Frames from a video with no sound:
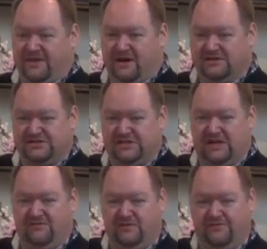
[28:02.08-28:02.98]
that our
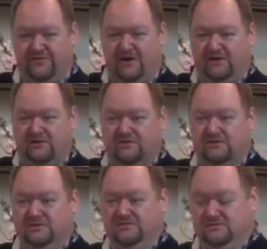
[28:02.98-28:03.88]
Savior followed
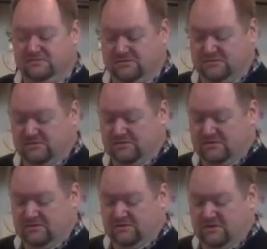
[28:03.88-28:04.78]

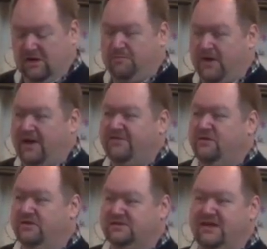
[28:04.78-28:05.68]
a path
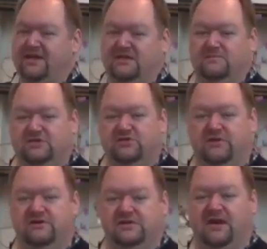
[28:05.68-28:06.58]
that would take them to
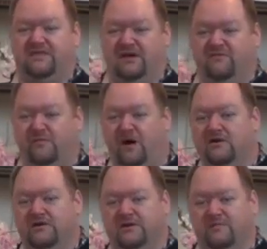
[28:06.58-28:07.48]
their death of
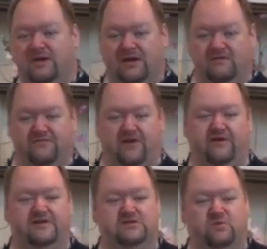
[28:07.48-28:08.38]
martyrdom in
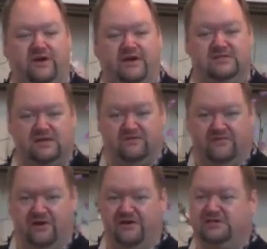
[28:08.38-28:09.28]
various ways, in
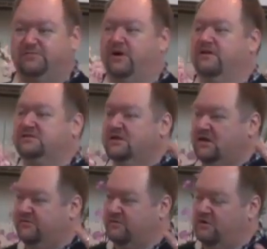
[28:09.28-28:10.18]
various parts
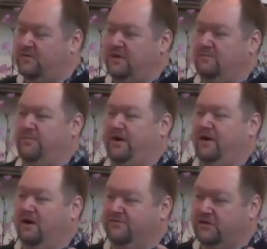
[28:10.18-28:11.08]
of the Roman
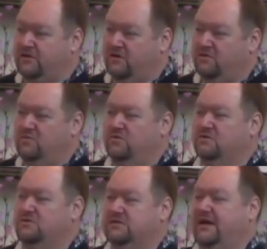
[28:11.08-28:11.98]
Empire, of the known
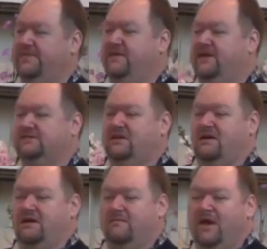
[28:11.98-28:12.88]
world at that
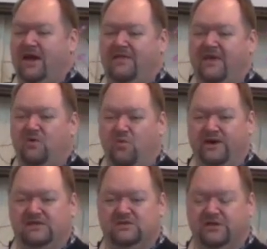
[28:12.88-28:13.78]
time. And they
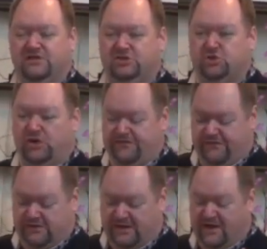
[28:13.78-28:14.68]
went to it
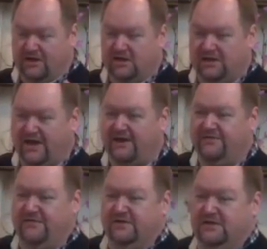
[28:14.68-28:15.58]
joyfully,
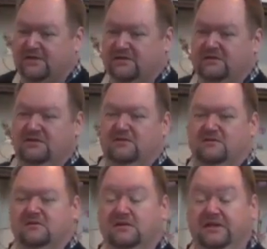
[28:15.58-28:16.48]
gladfully,
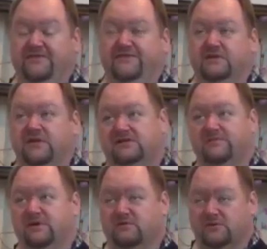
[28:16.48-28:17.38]
gleefully, that's a
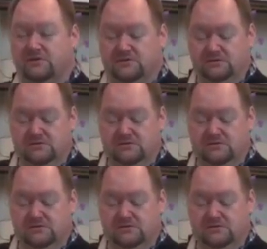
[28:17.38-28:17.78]
better word.